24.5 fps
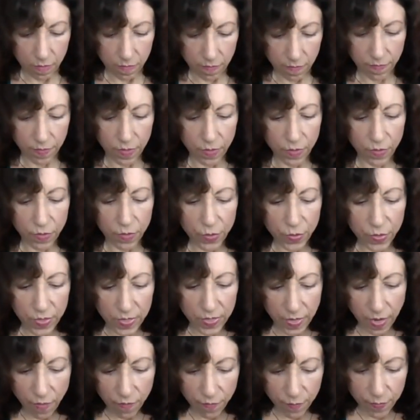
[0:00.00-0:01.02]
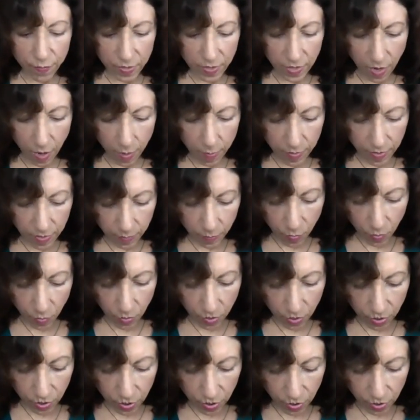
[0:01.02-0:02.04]
Feel yourself becoming
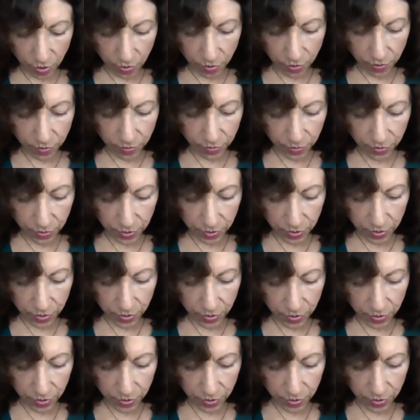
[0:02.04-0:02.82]
more alert,